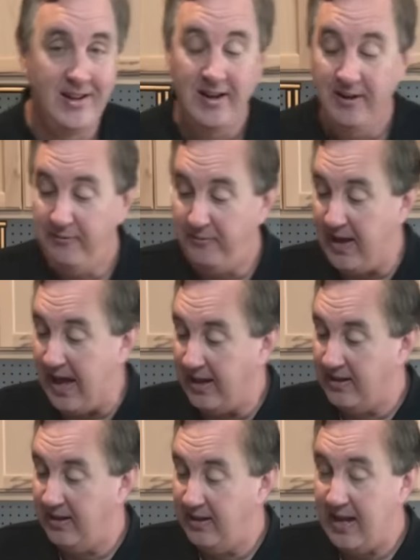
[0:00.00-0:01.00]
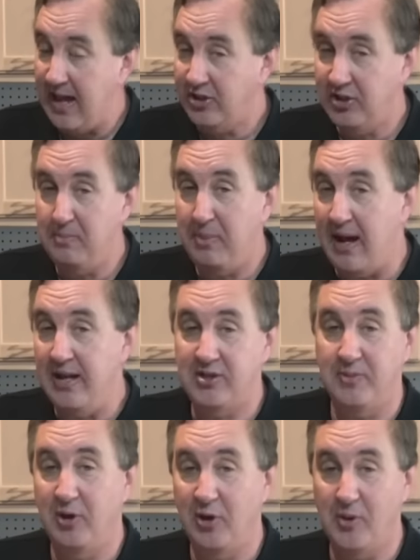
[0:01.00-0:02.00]
In fact, they actually buy
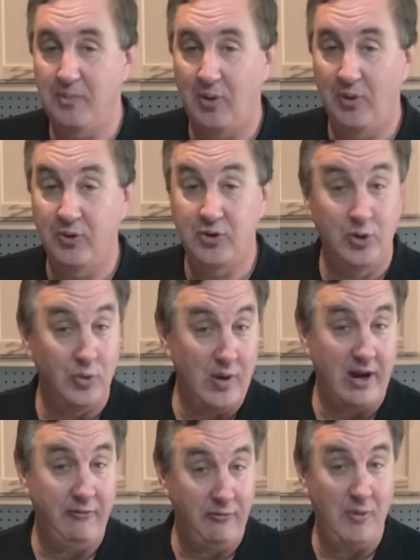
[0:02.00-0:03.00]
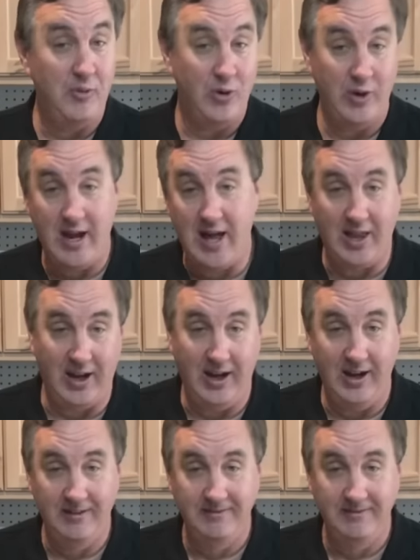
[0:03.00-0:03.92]
some of their components direct from Creality.